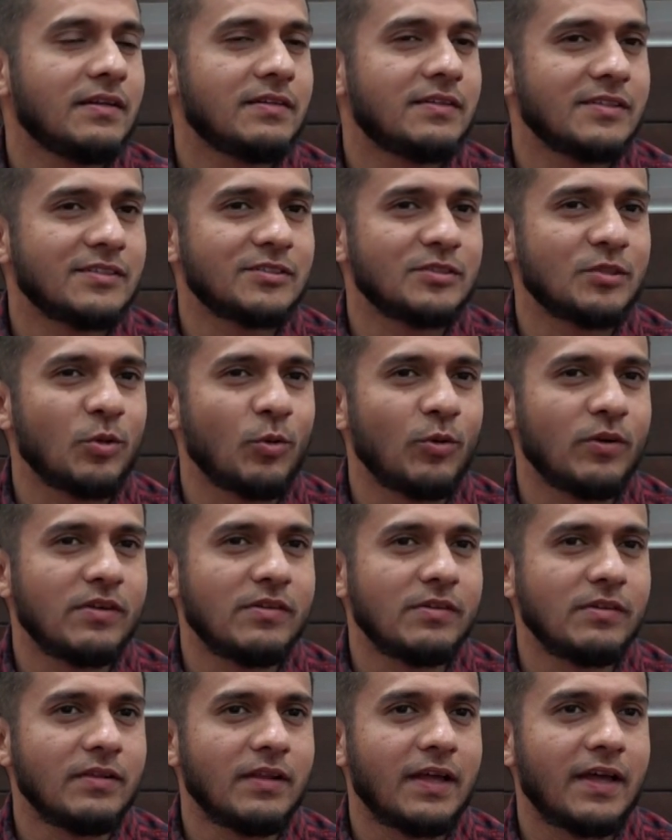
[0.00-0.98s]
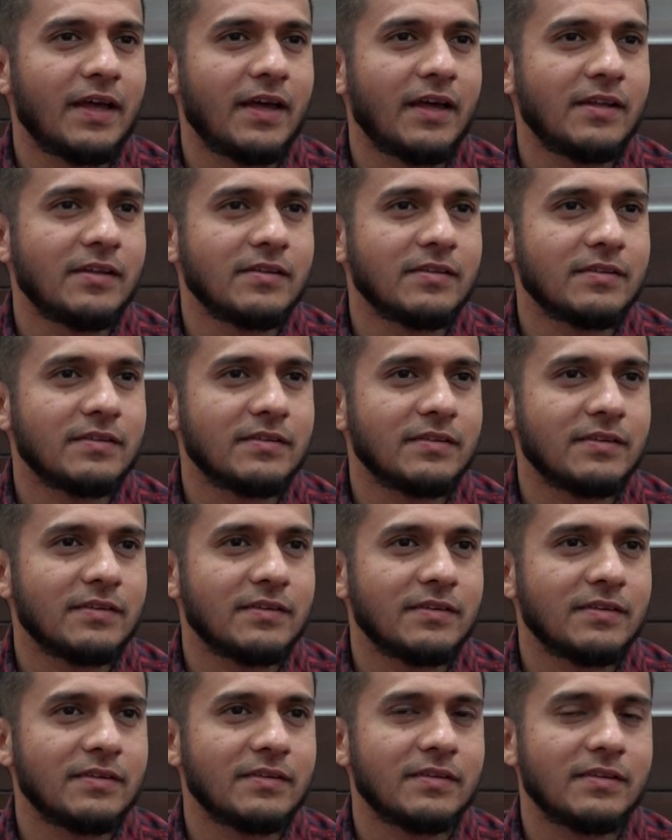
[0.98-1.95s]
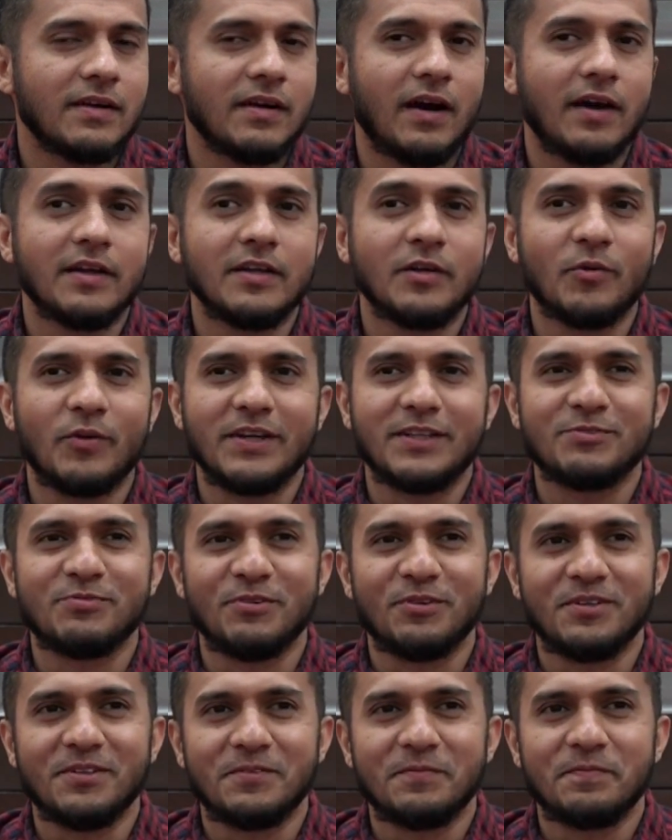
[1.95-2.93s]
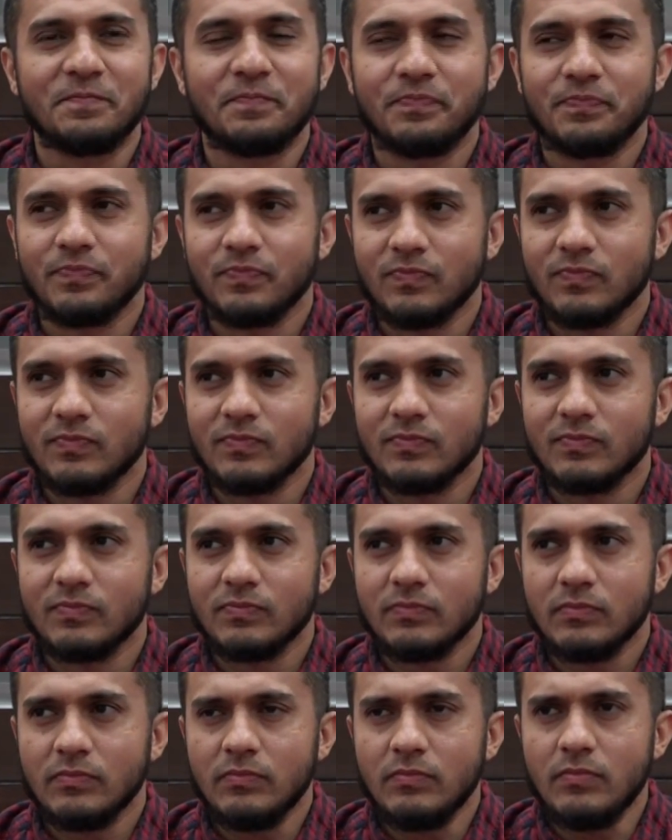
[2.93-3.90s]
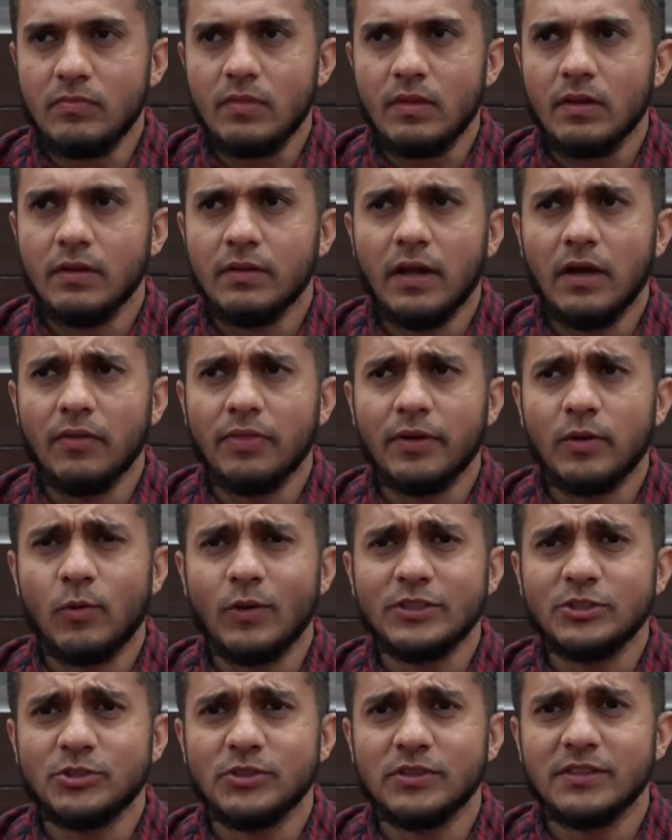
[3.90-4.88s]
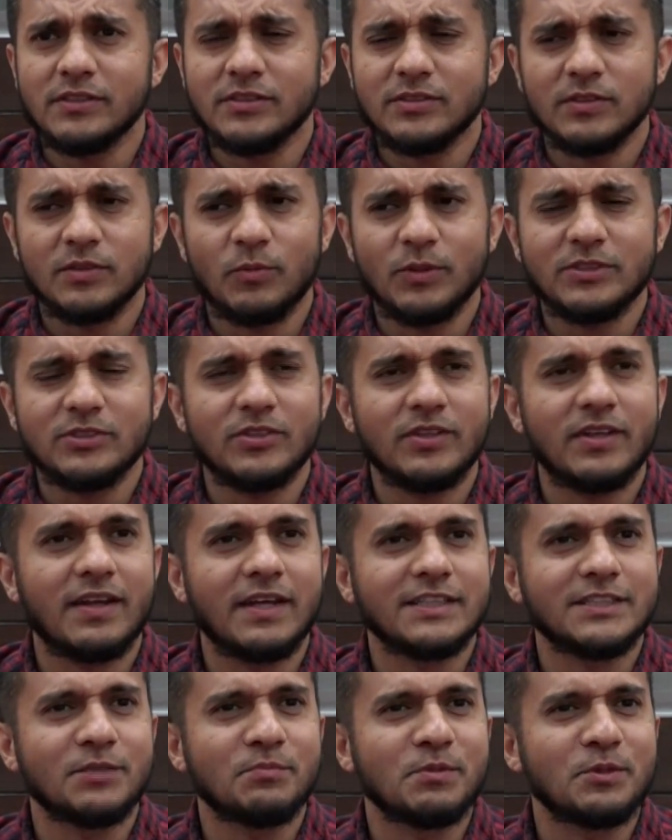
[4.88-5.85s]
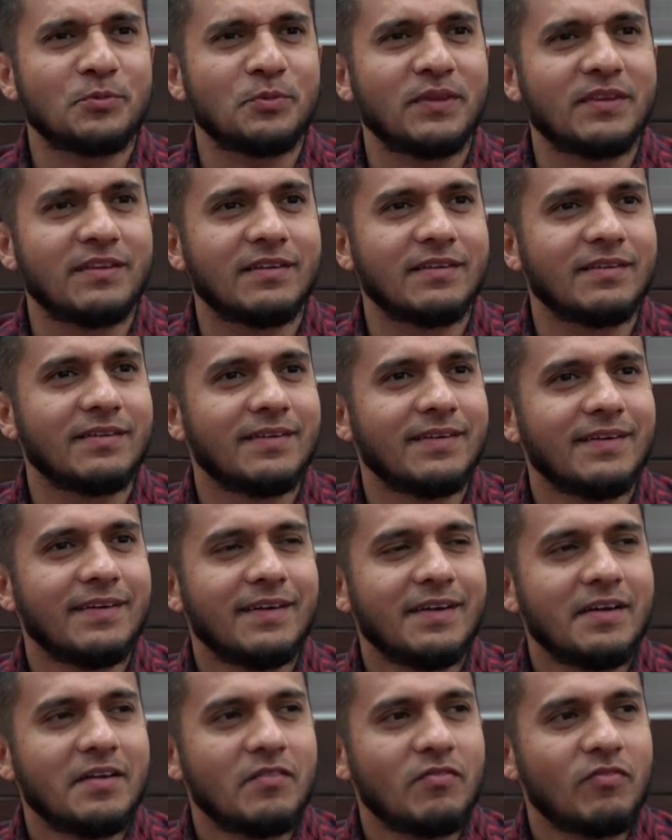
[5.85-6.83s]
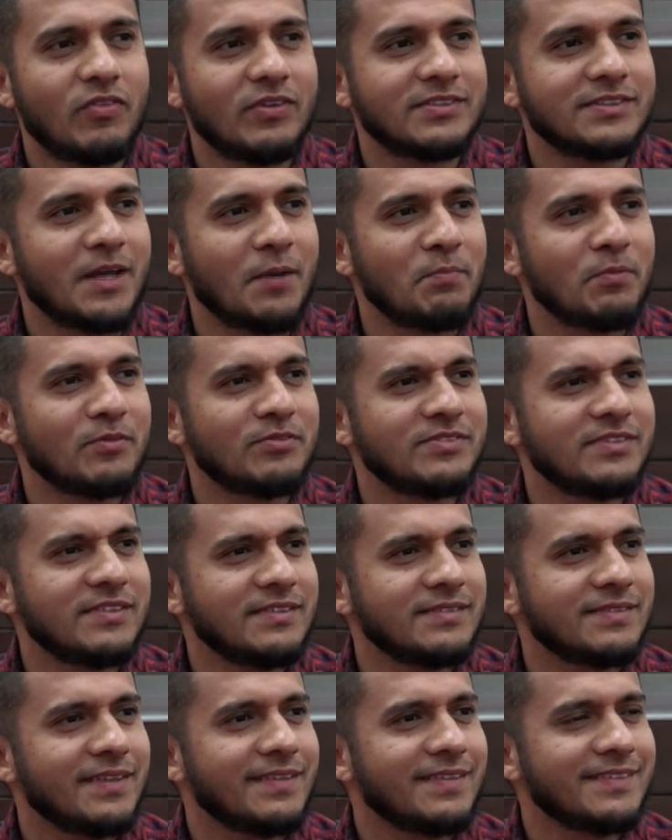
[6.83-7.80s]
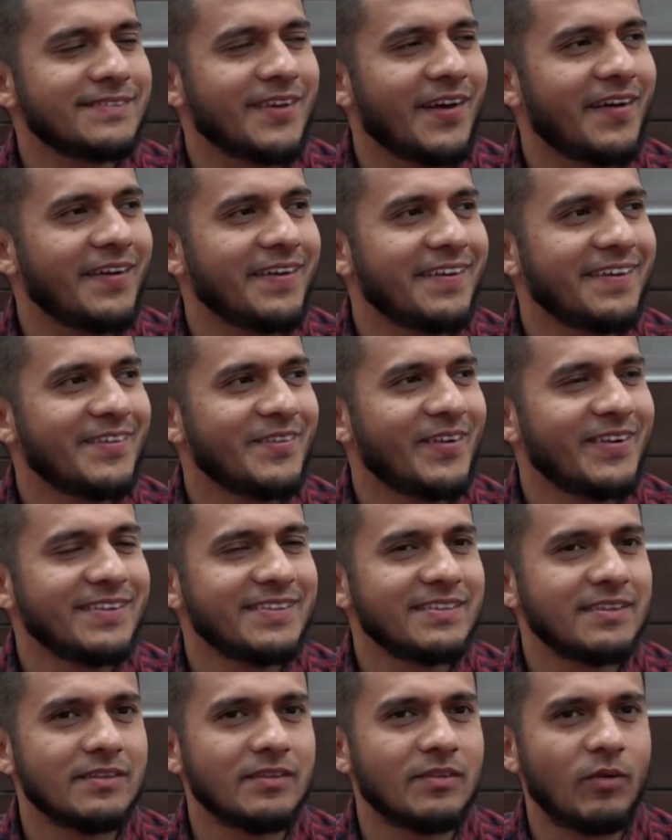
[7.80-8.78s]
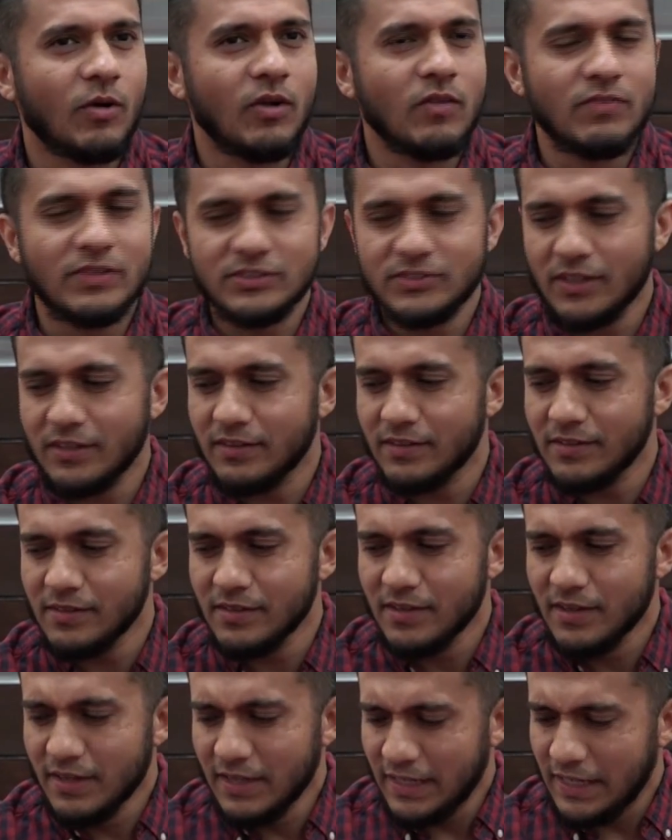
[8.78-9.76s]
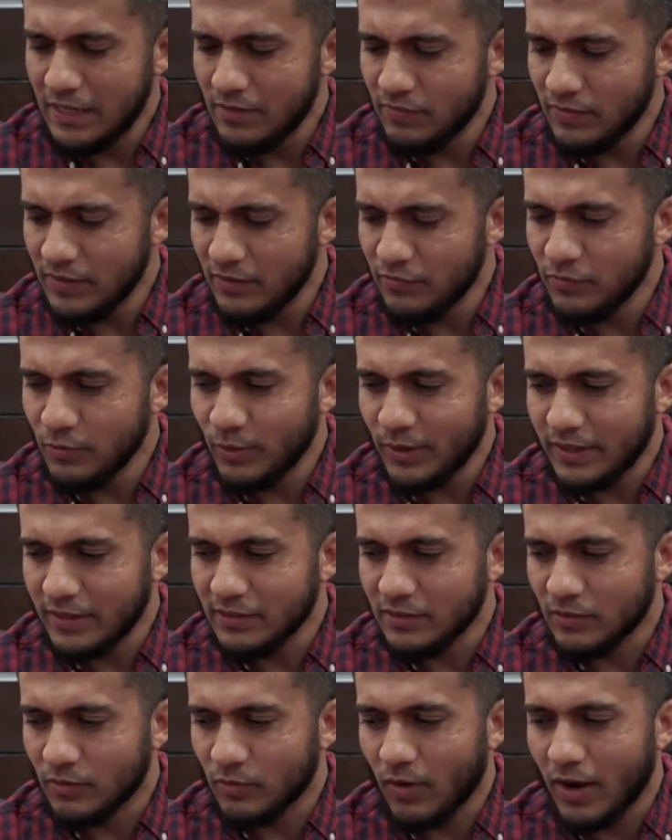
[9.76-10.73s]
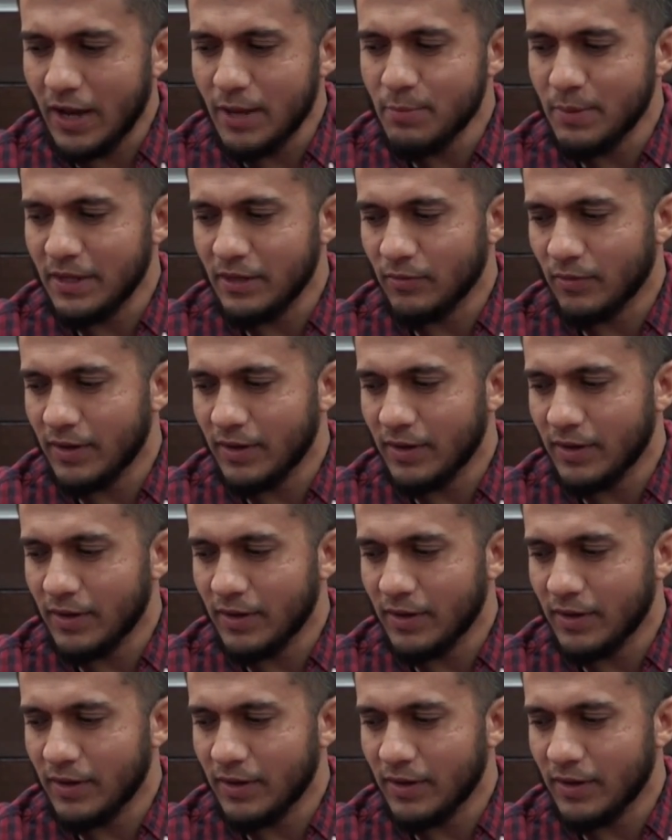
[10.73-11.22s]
disloyal and ungrateful. Now the question is, what's the connection between the first couple of scenes and this ayah, right? All of a sudden, even if you look at the rhyming,